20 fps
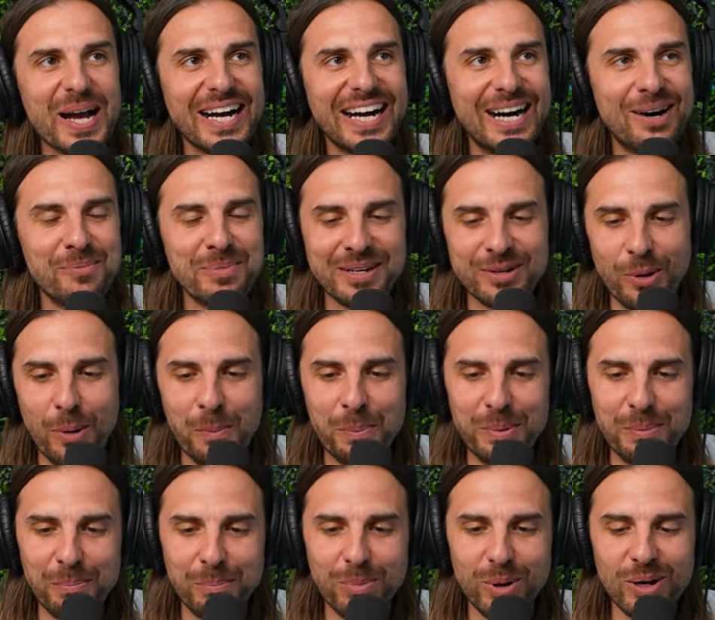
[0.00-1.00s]
I'm an
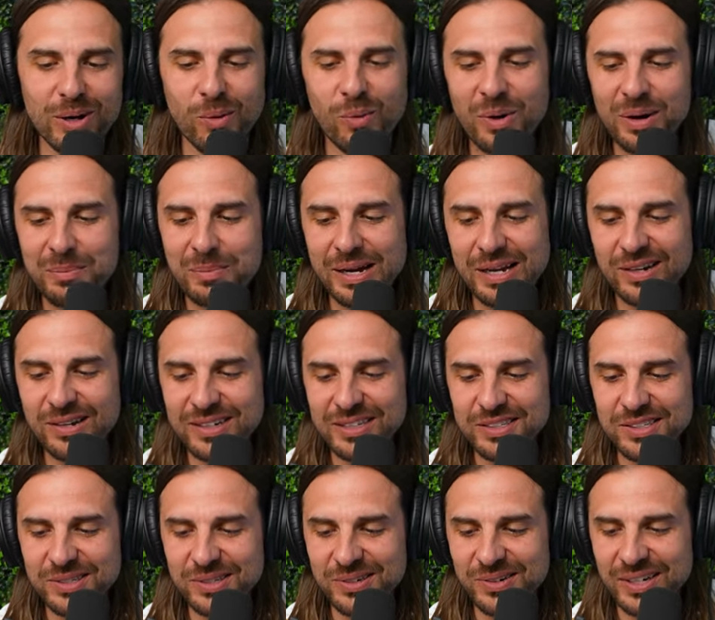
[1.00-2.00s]
open book. What am I gonna
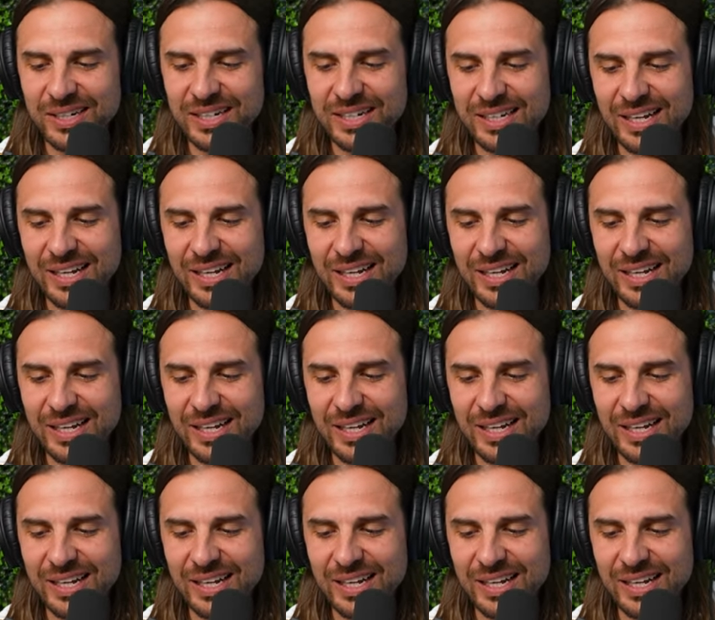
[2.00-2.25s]
do?